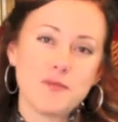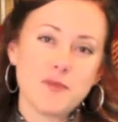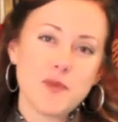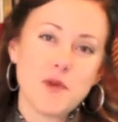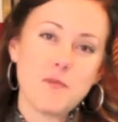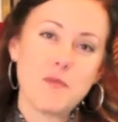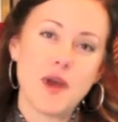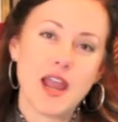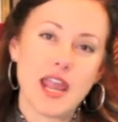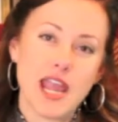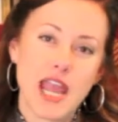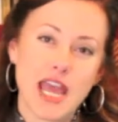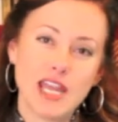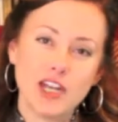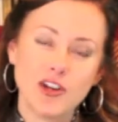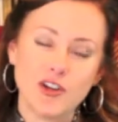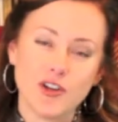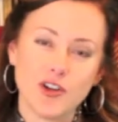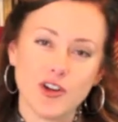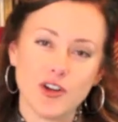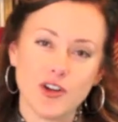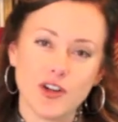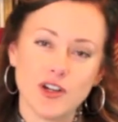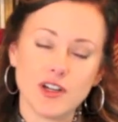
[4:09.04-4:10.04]
My
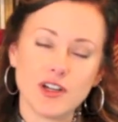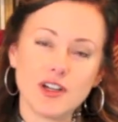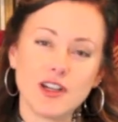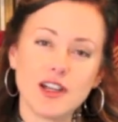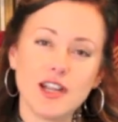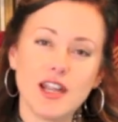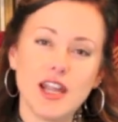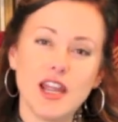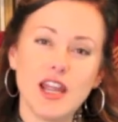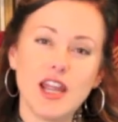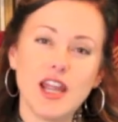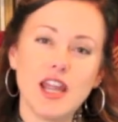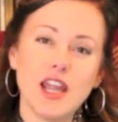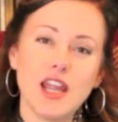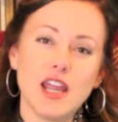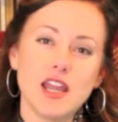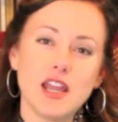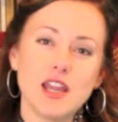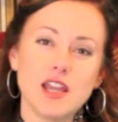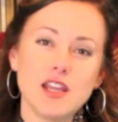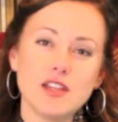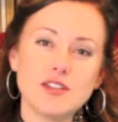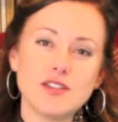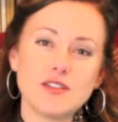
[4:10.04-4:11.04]
editor
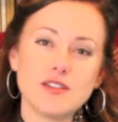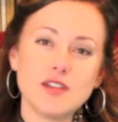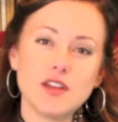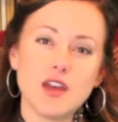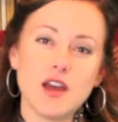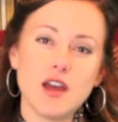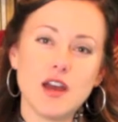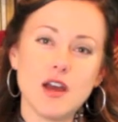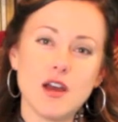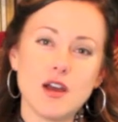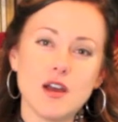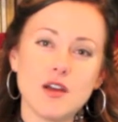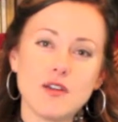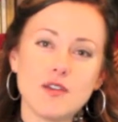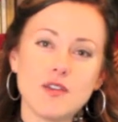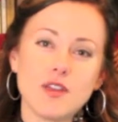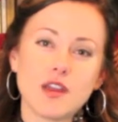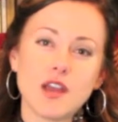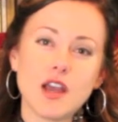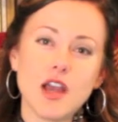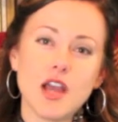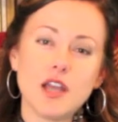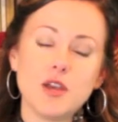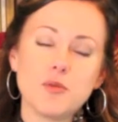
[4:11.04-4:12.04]
is the
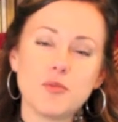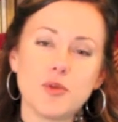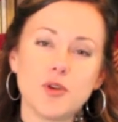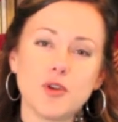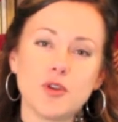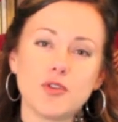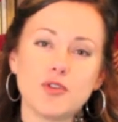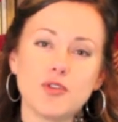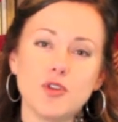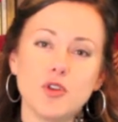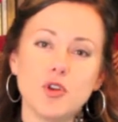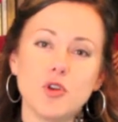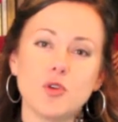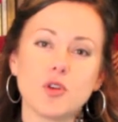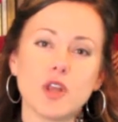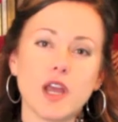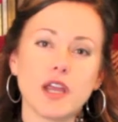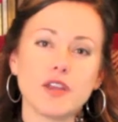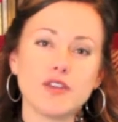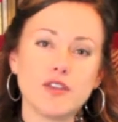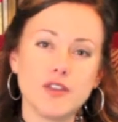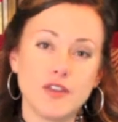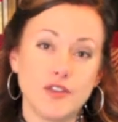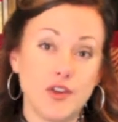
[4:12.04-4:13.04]
kind of person who
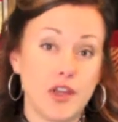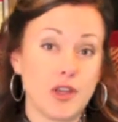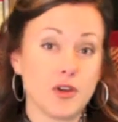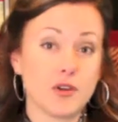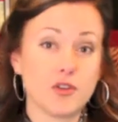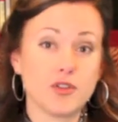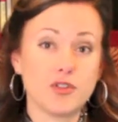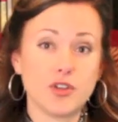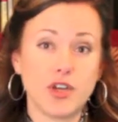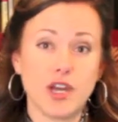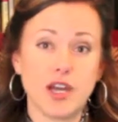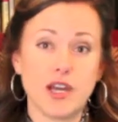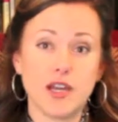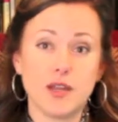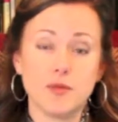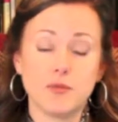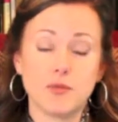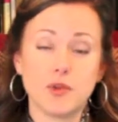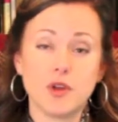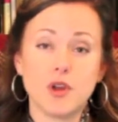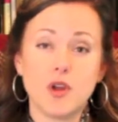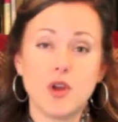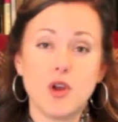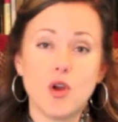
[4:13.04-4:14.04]
likes to take her time
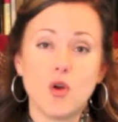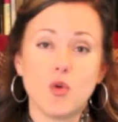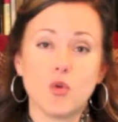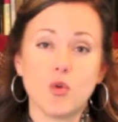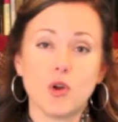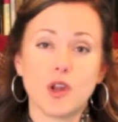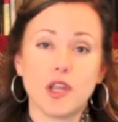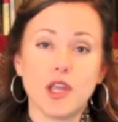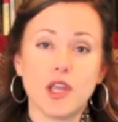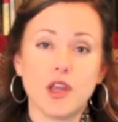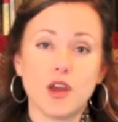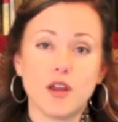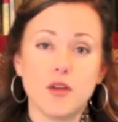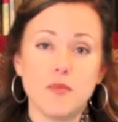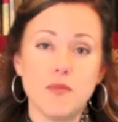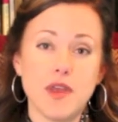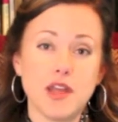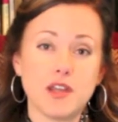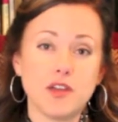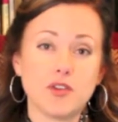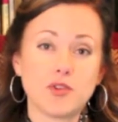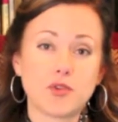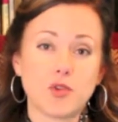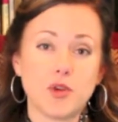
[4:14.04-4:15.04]
working on a
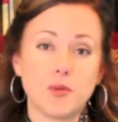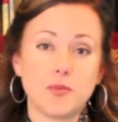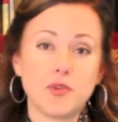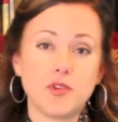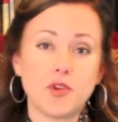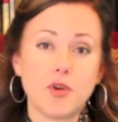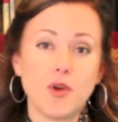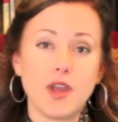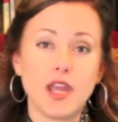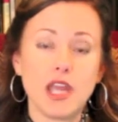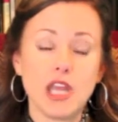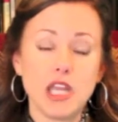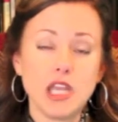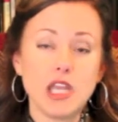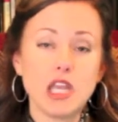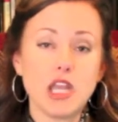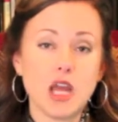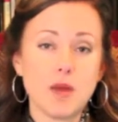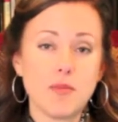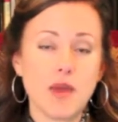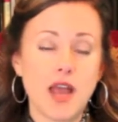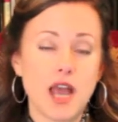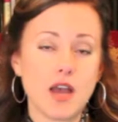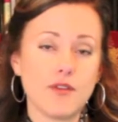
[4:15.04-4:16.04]
manuscript, so I ended
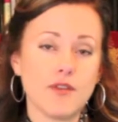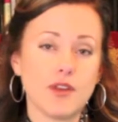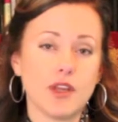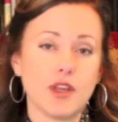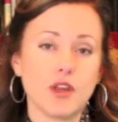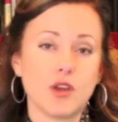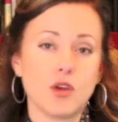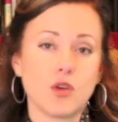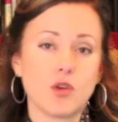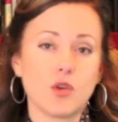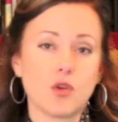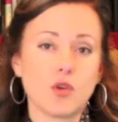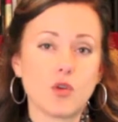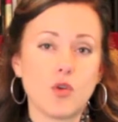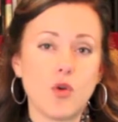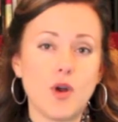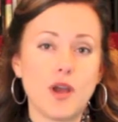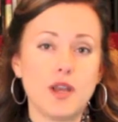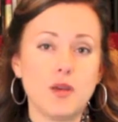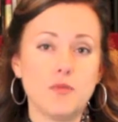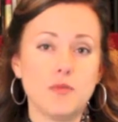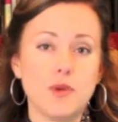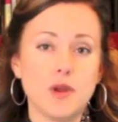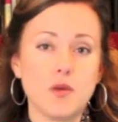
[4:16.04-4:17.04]
up having
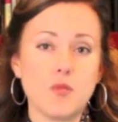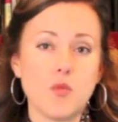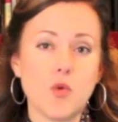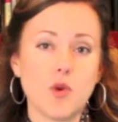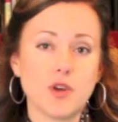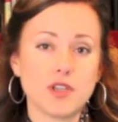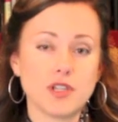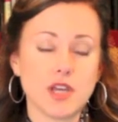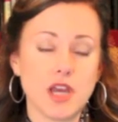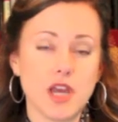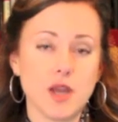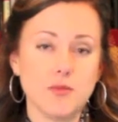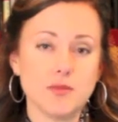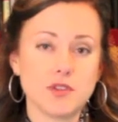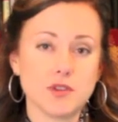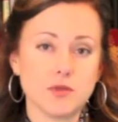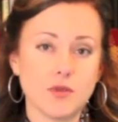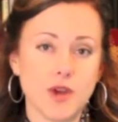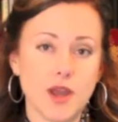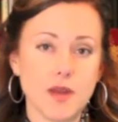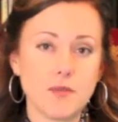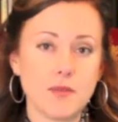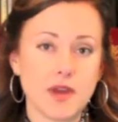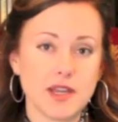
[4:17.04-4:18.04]
quite a bit more time to
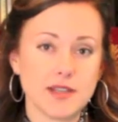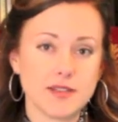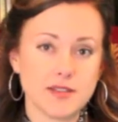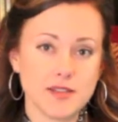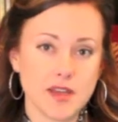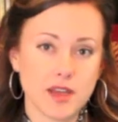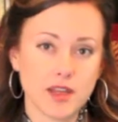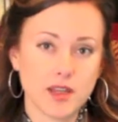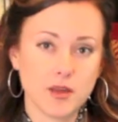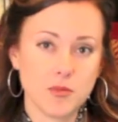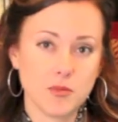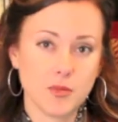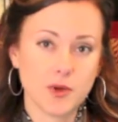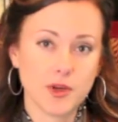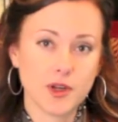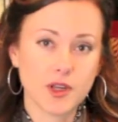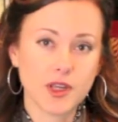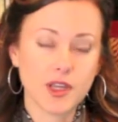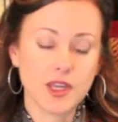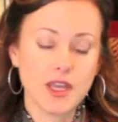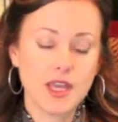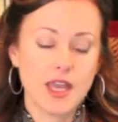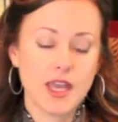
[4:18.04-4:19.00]
write my second book.